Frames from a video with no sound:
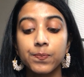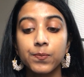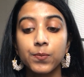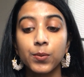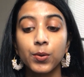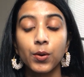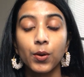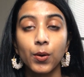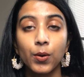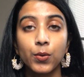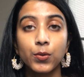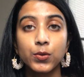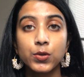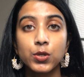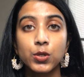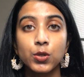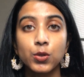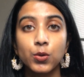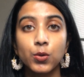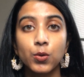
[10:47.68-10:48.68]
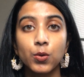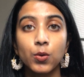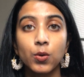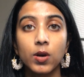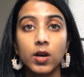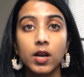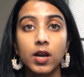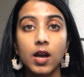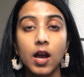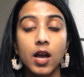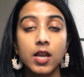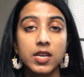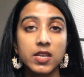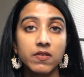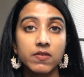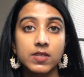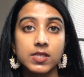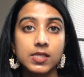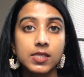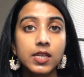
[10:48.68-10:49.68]
prone to
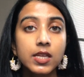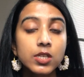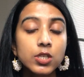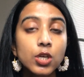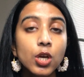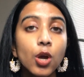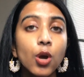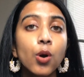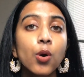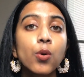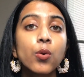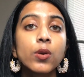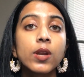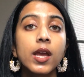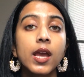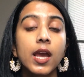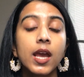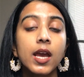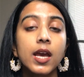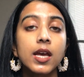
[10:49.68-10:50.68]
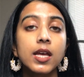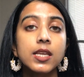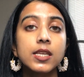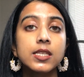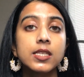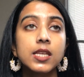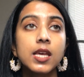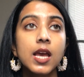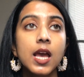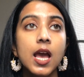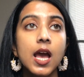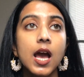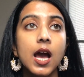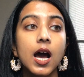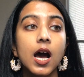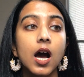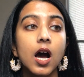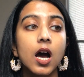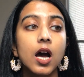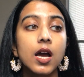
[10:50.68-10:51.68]
uneven skin tone and
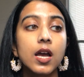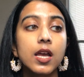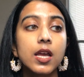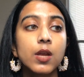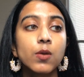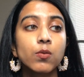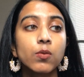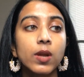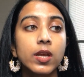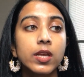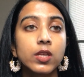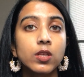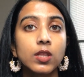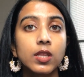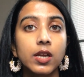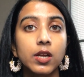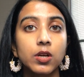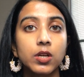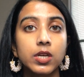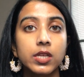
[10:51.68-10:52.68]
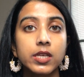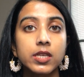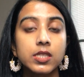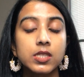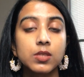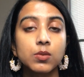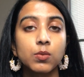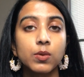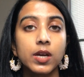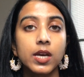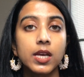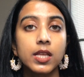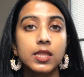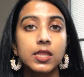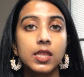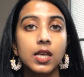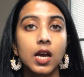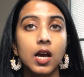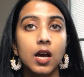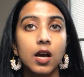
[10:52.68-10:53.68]
irregularities with
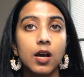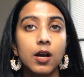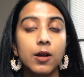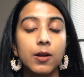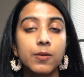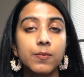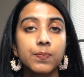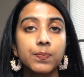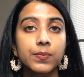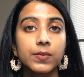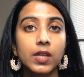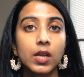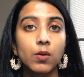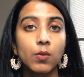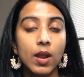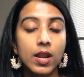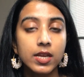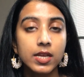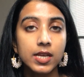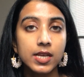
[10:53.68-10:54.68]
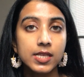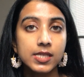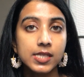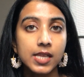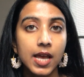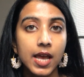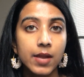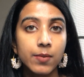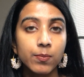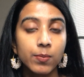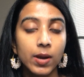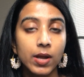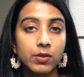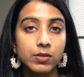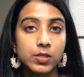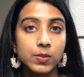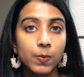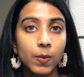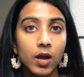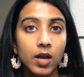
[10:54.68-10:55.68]
redness and brown
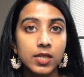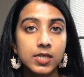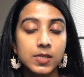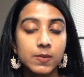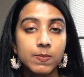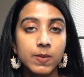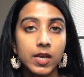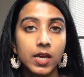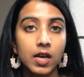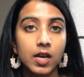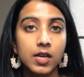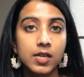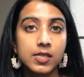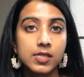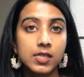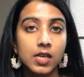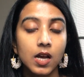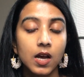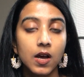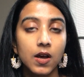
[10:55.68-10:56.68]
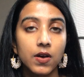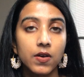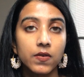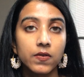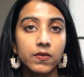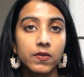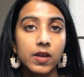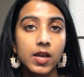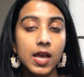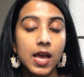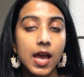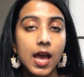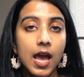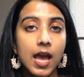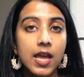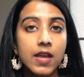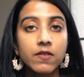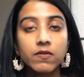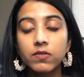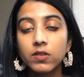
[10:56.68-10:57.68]
spots because of
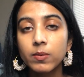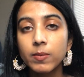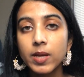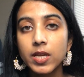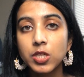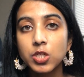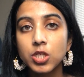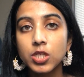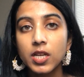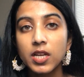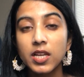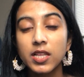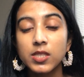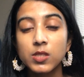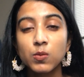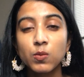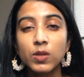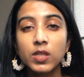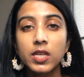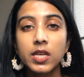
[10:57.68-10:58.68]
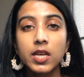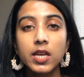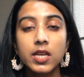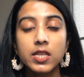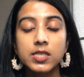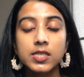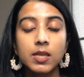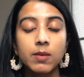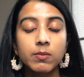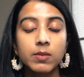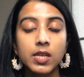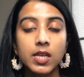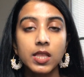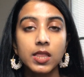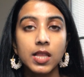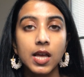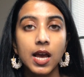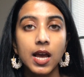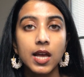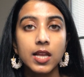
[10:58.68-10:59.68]
inflammation. It's something
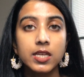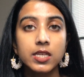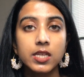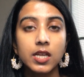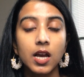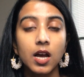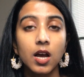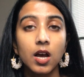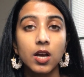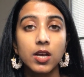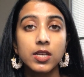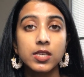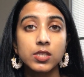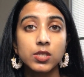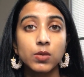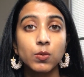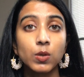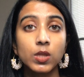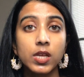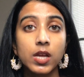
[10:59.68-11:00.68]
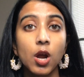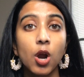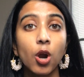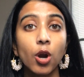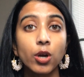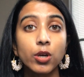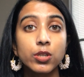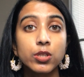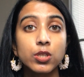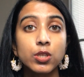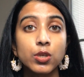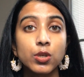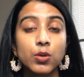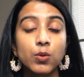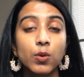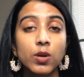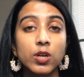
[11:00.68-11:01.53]
that is really hard to